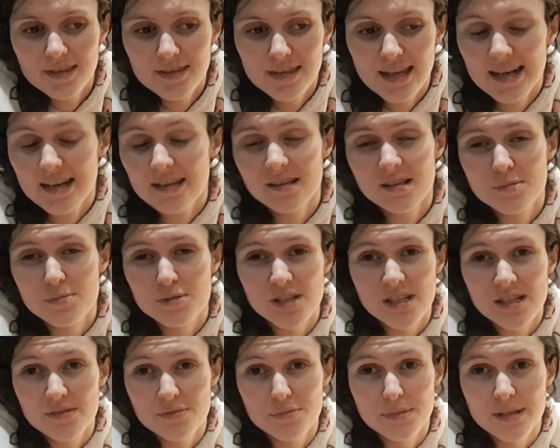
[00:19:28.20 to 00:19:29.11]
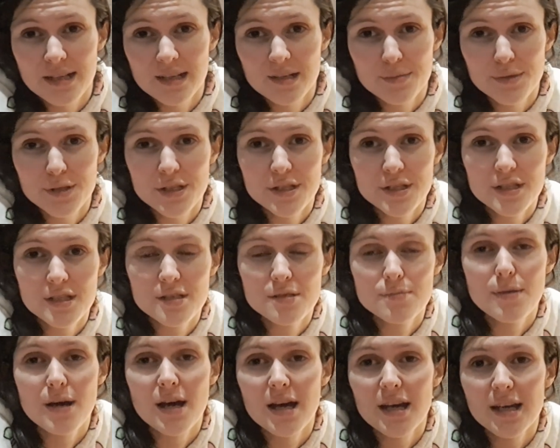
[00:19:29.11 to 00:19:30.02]
Anything to protect it from the elements. It's
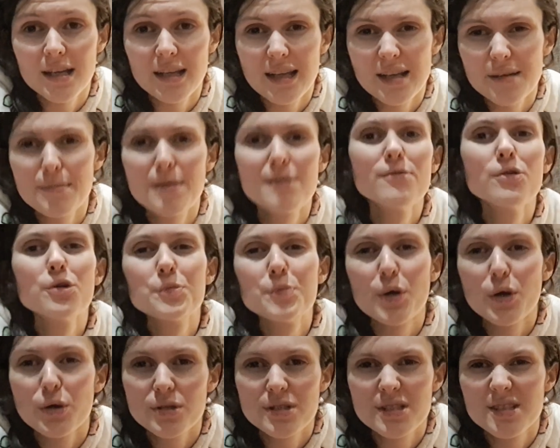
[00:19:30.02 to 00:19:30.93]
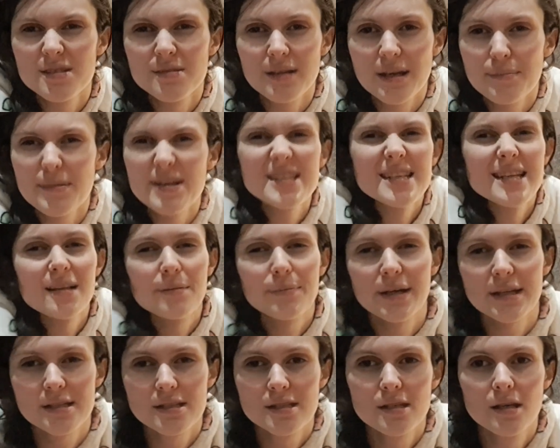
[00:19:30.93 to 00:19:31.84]
my rug box and like my saddle
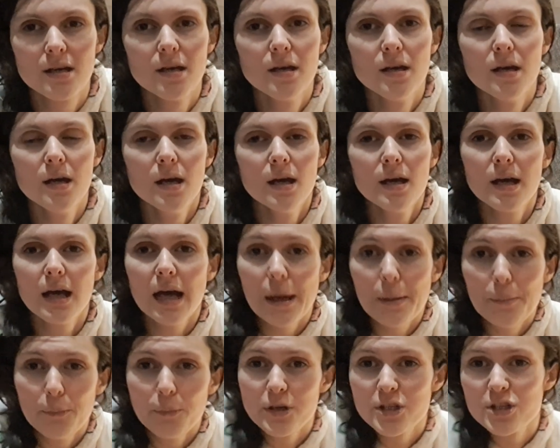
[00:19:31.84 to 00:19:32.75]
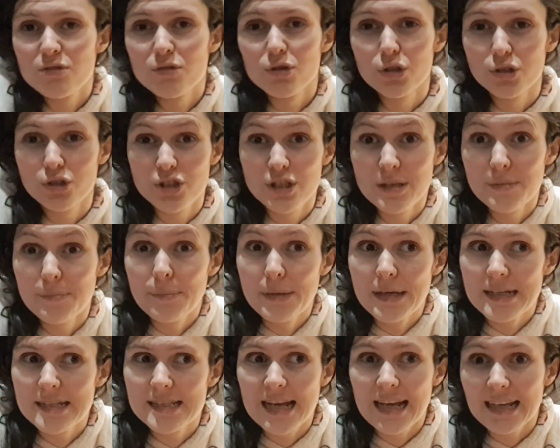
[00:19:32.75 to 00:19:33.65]
pads, which are all just in
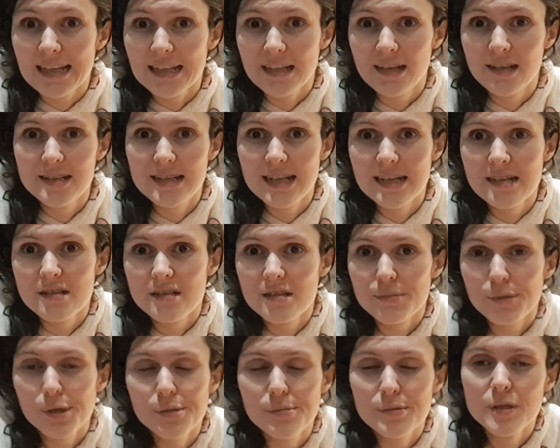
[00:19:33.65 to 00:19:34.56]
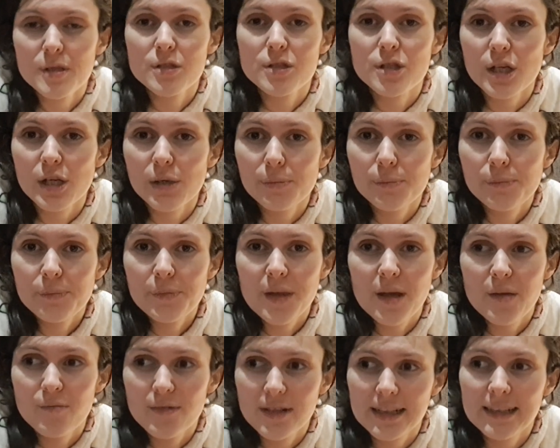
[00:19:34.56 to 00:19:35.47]
big sacking containers at the moment. So
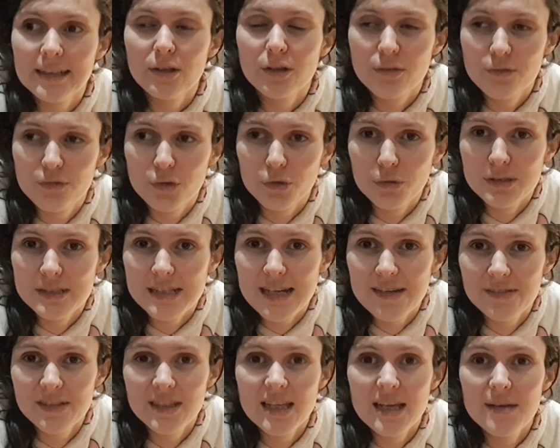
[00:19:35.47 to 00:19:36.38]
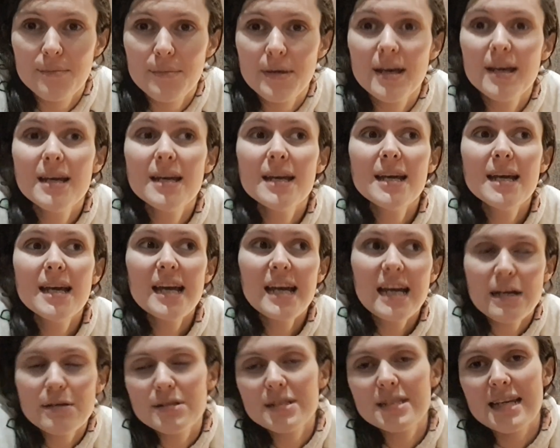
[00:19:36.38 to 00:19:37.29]
I'm really looking forward to having them
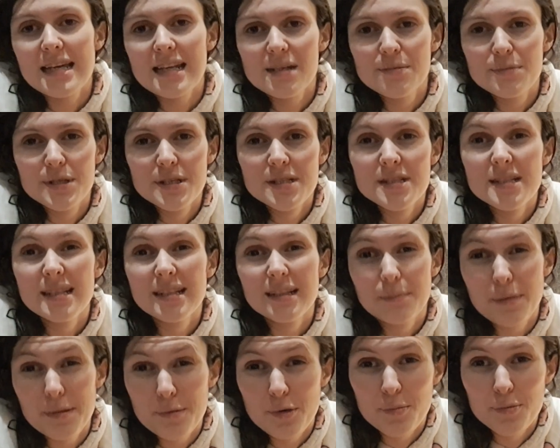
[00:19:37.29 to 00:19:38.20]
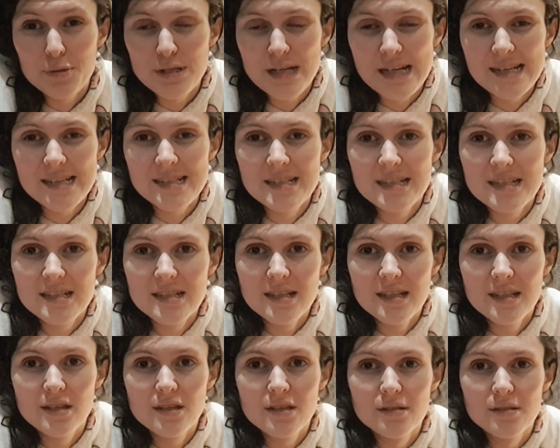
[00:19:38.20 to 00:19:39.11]
out of the elements and a little bit more protected,
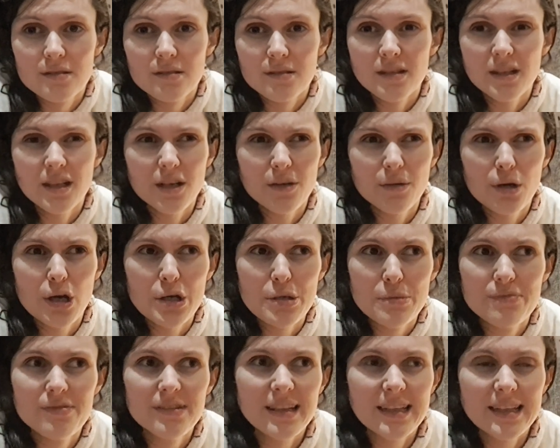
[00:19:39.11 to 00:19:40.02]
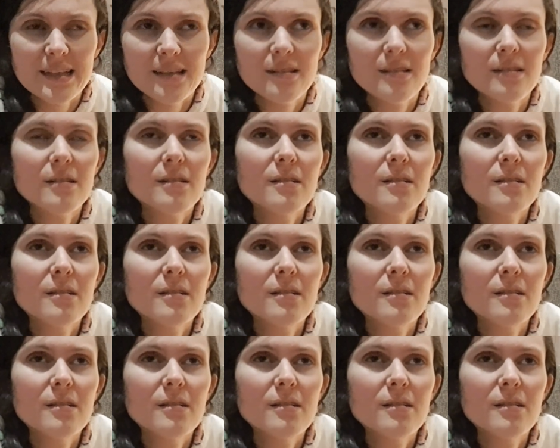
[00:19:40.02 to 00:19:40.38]
and you know, hopefully,